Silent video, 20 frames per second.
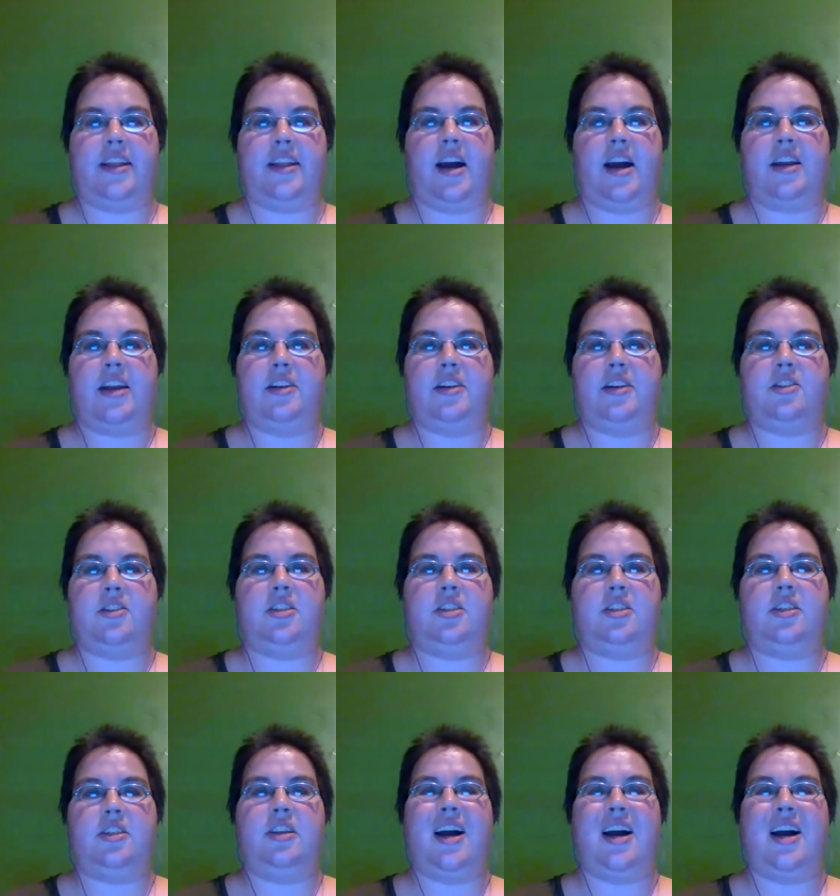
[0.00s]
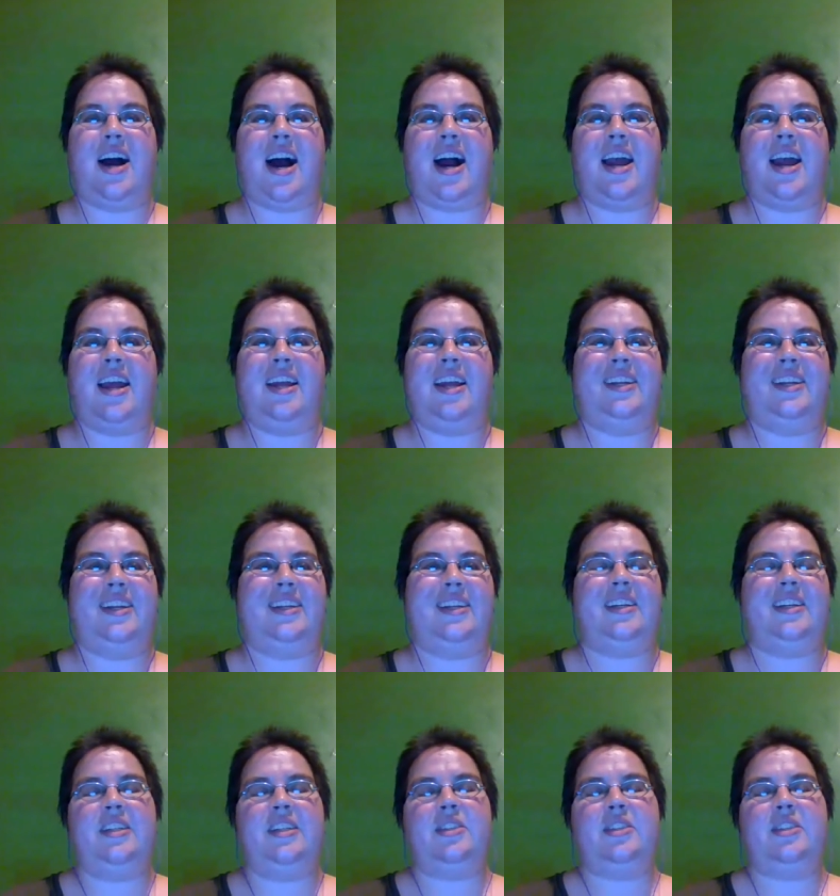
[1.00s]
I I
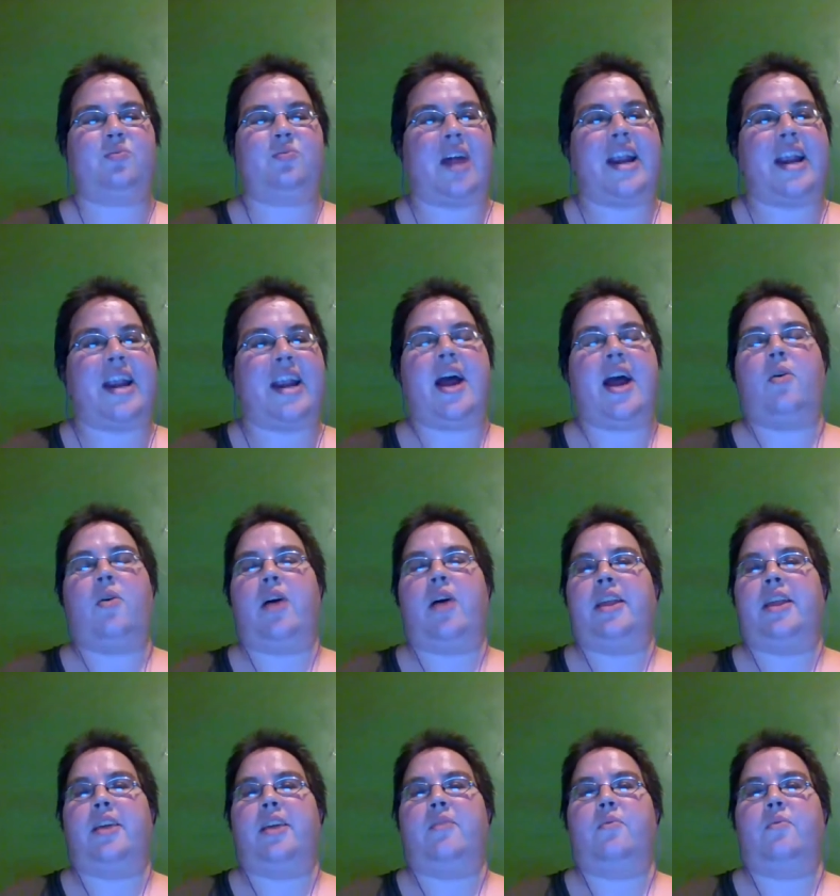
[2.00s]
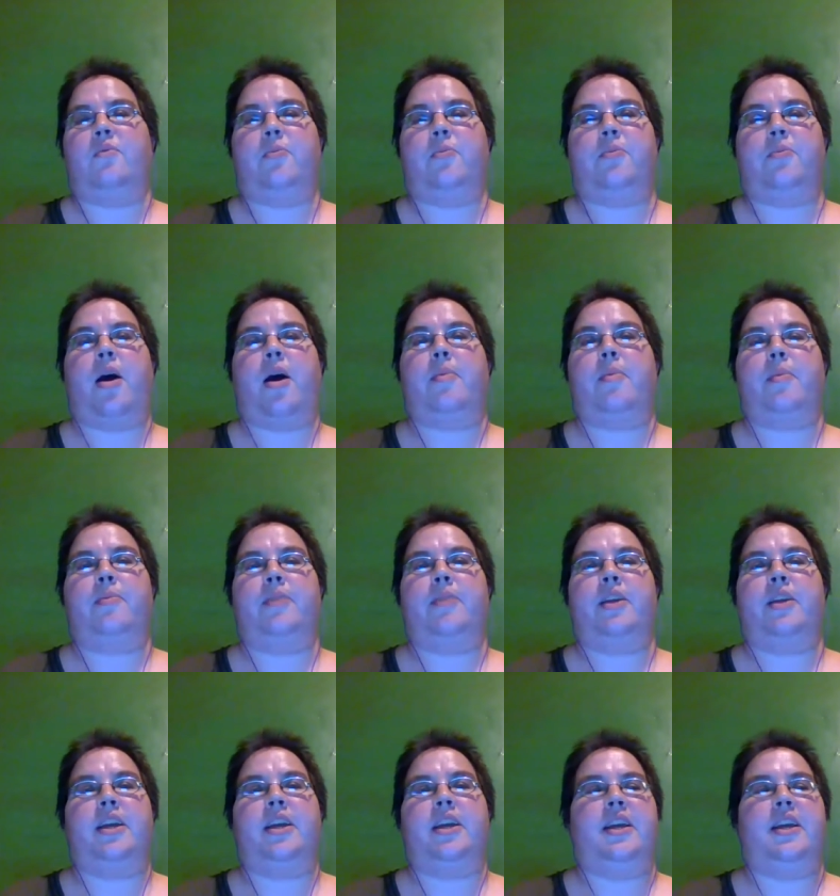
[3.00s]
right now I think we'll
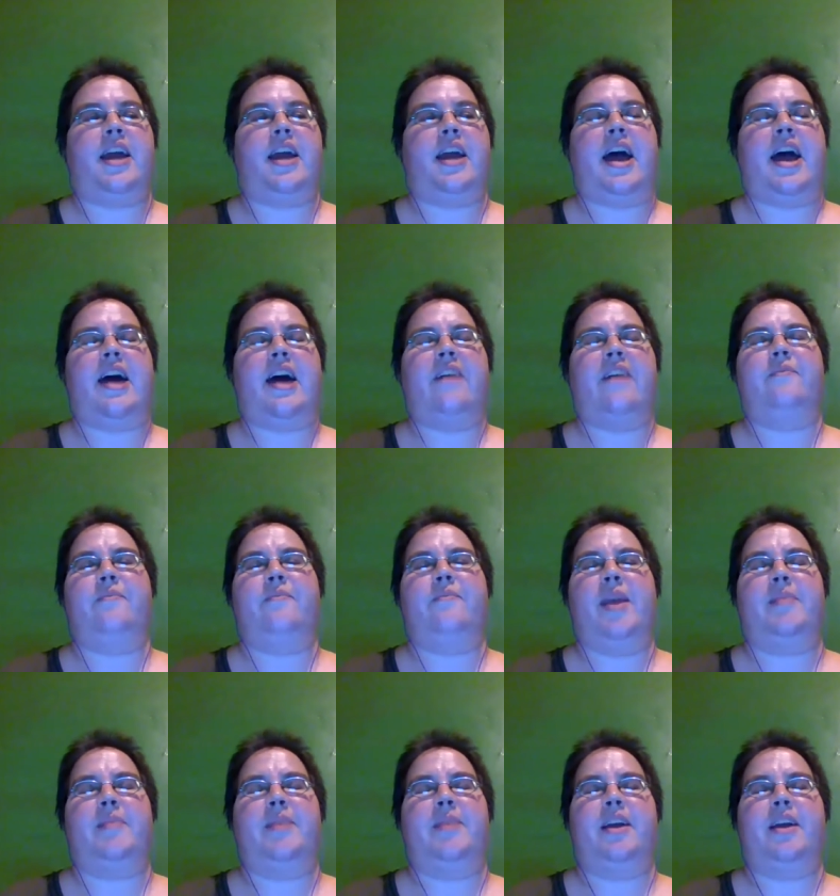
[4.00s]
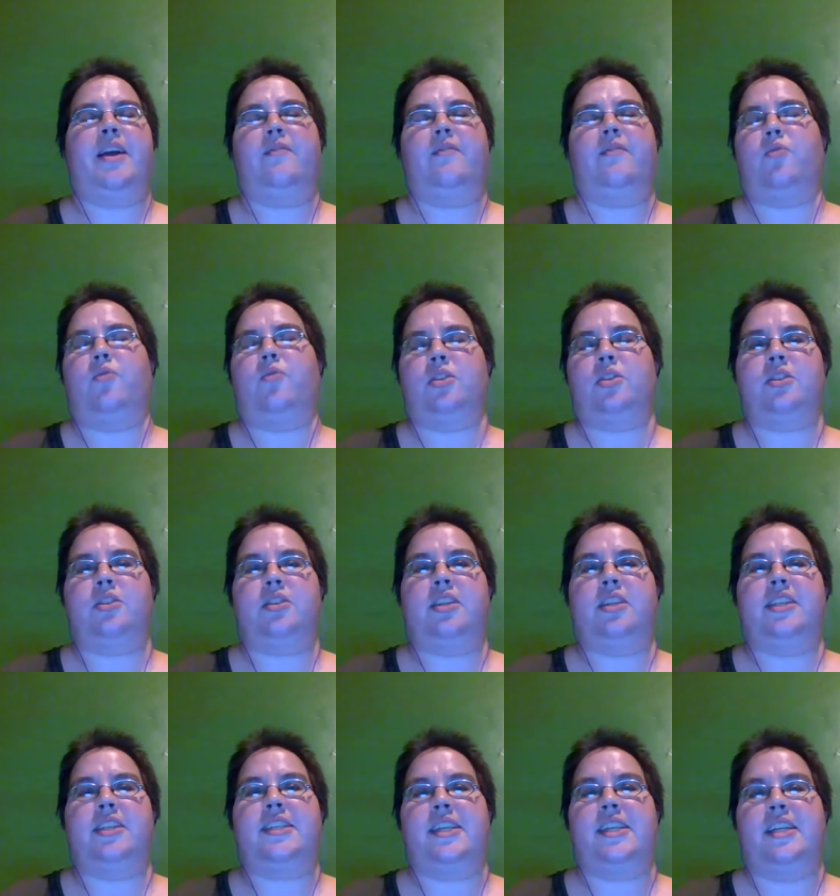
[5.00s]
probably have maybe
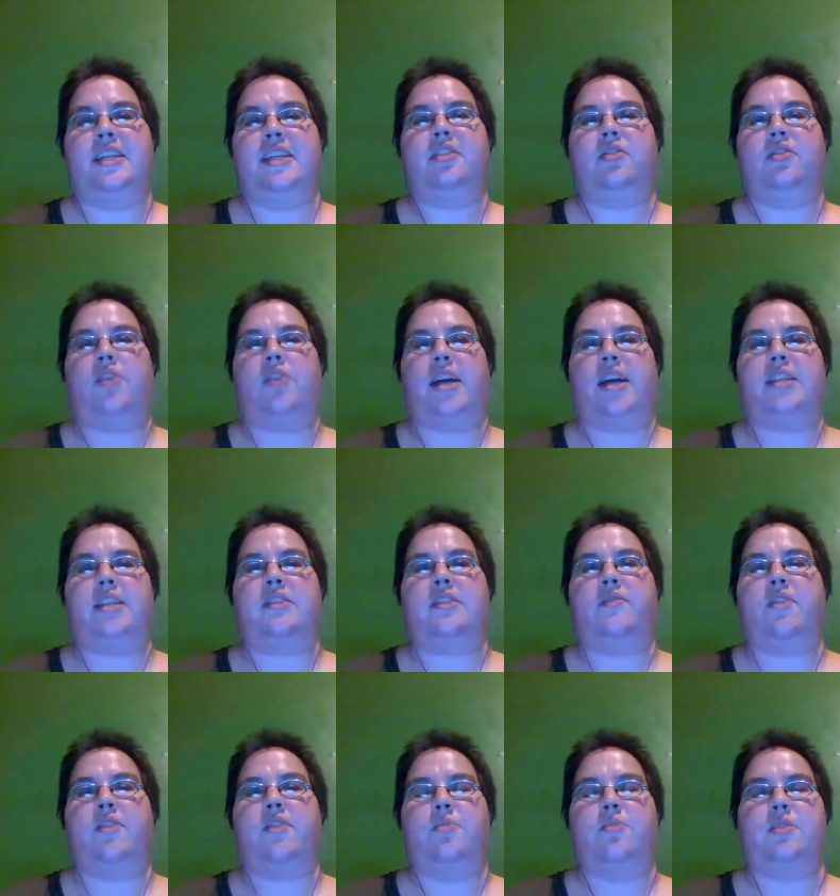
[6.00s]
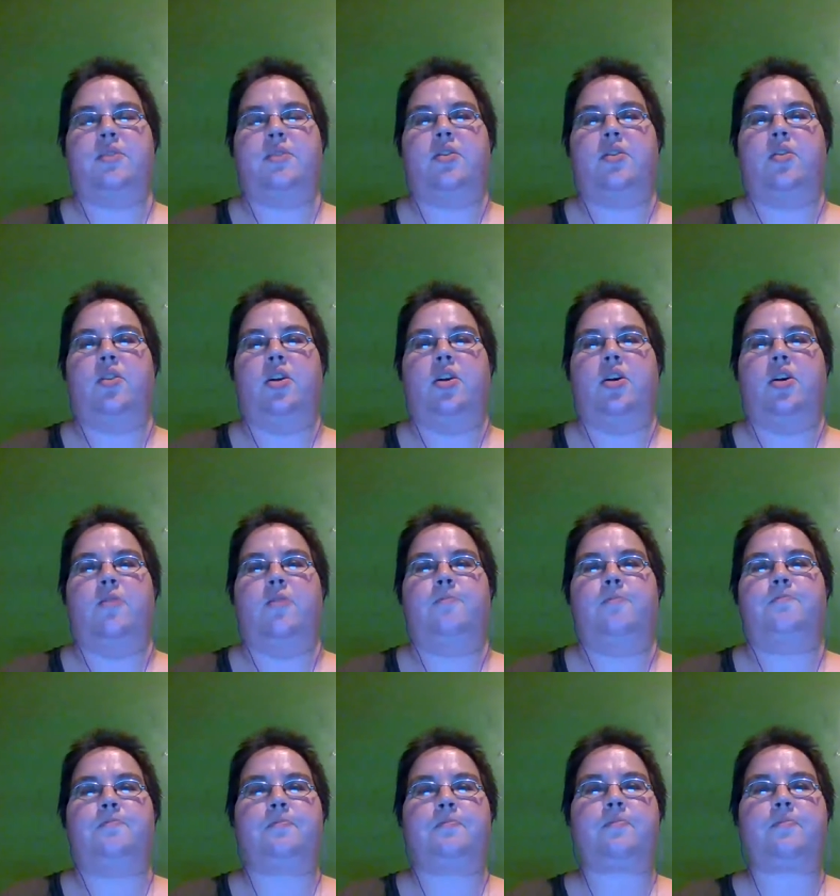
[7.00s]
unfortunately seen the last of Hope Solo